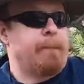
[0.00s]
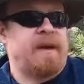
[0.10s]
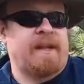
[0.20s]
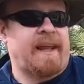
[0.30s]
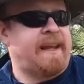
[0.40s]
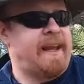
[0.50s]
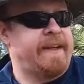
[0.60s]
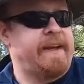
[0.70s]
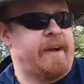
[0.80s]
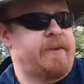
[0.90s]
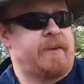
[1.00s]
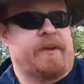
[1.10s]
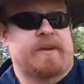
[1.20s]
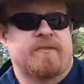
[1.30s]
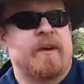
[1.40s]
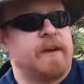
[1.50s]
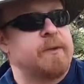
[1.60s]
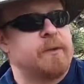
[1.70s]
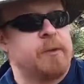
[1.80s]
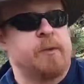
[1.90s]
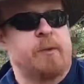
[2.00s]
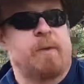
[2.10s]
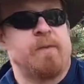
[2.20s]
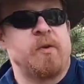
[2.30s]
But like any other electronic tool,